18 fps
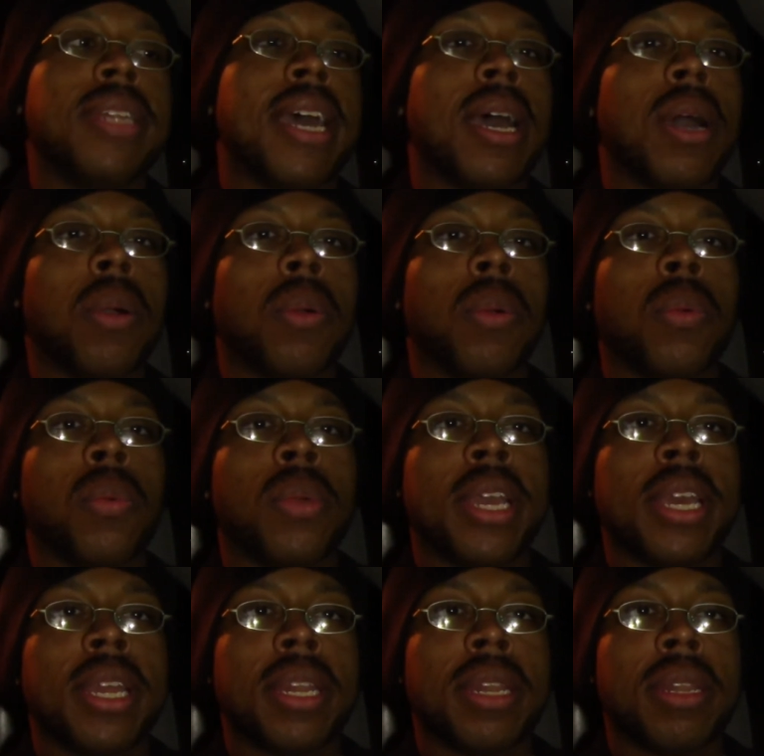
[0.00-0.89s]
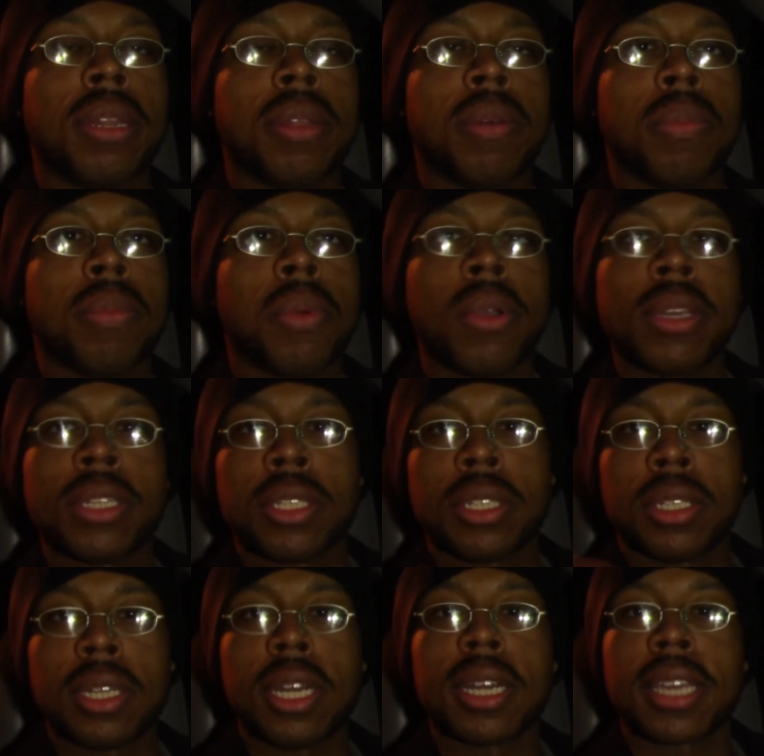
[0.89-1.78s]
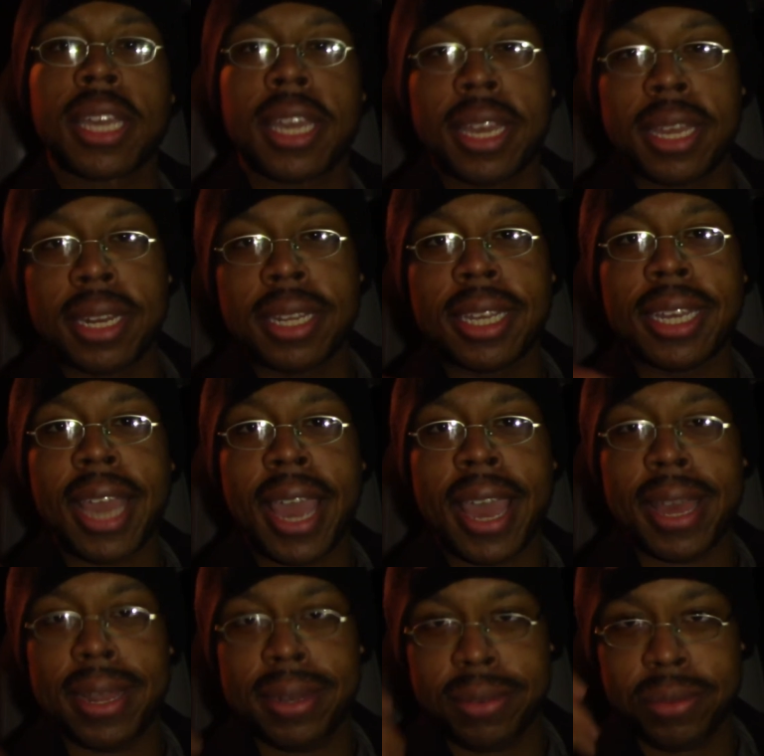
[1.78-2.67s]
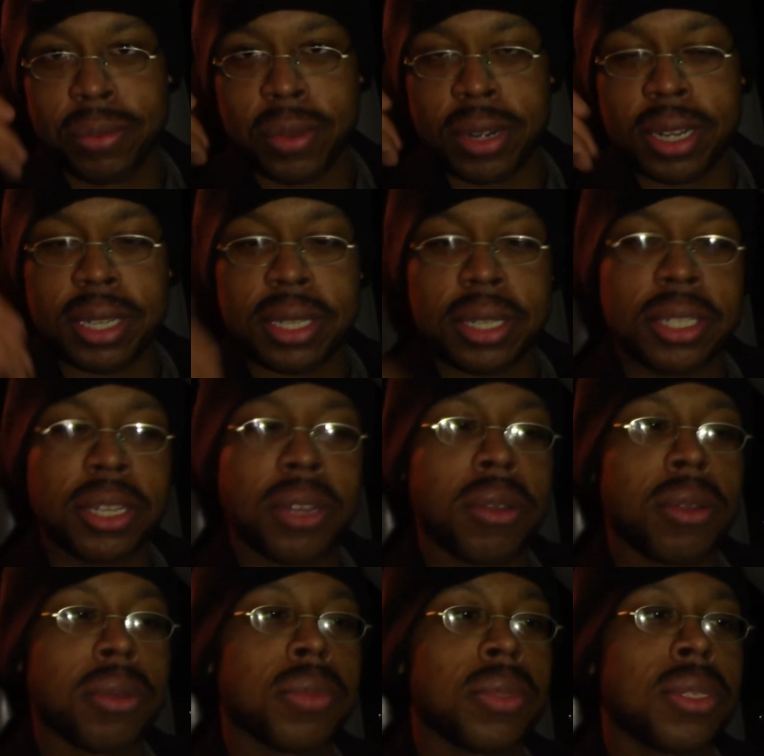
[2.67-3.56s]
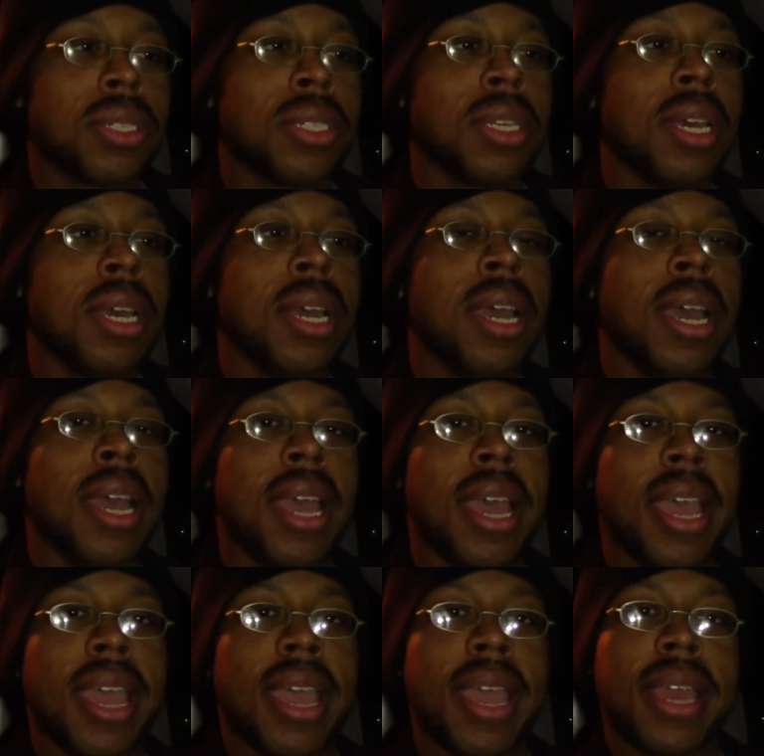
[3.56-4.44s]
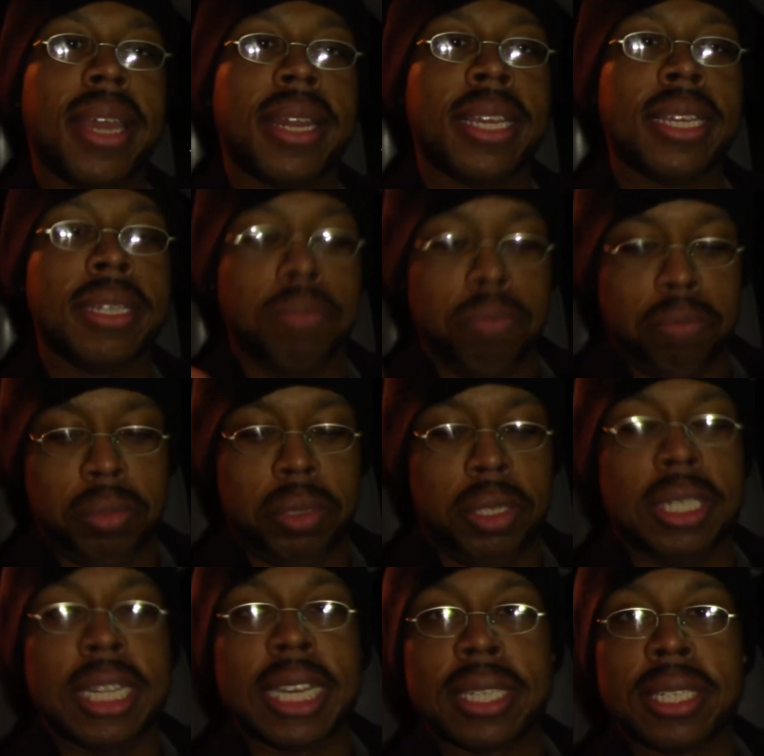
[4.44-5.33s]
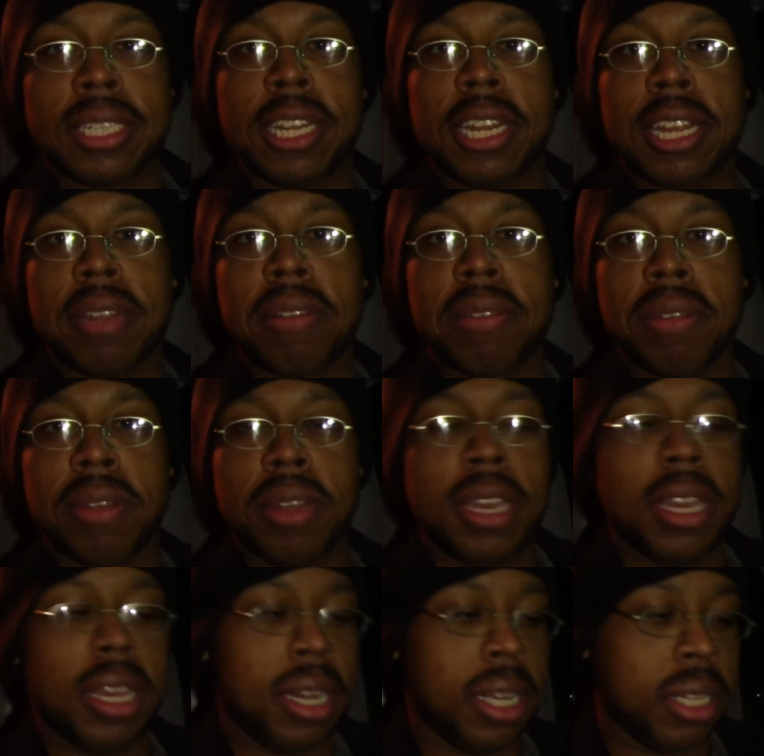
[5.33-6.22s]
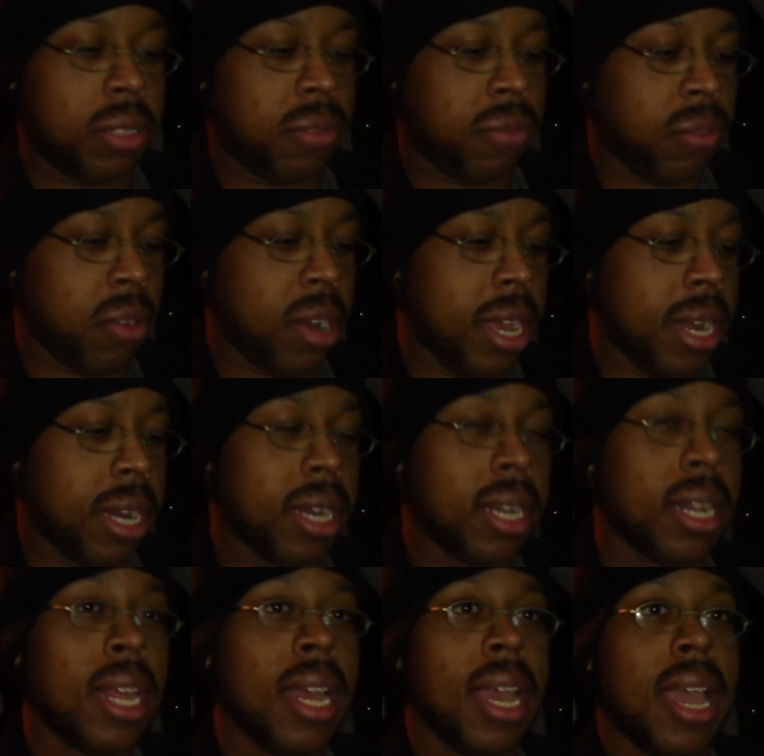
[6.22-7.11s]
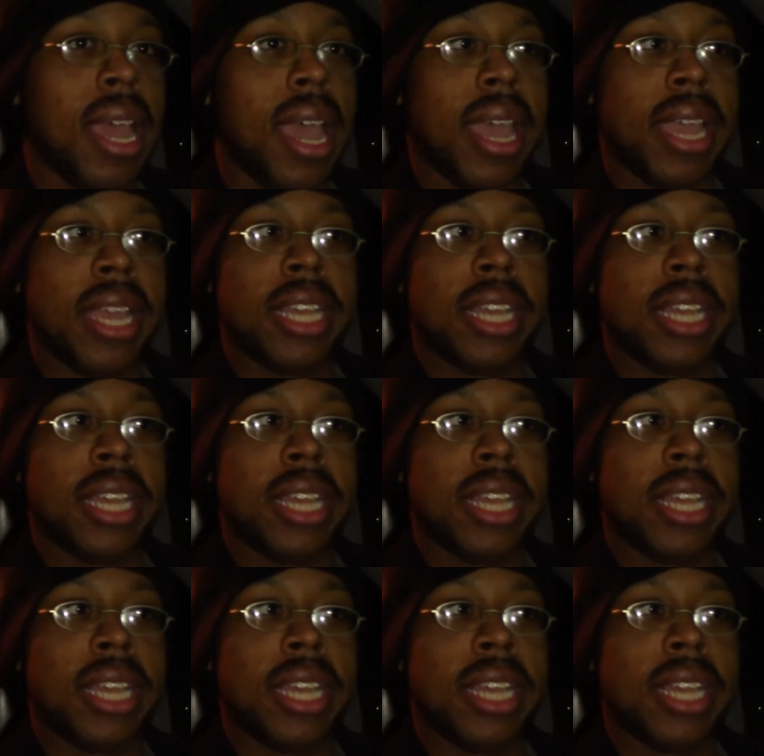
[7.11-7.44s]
Now, when Boyce snuck in, he had one of the serums and he sticks it in in his friend and he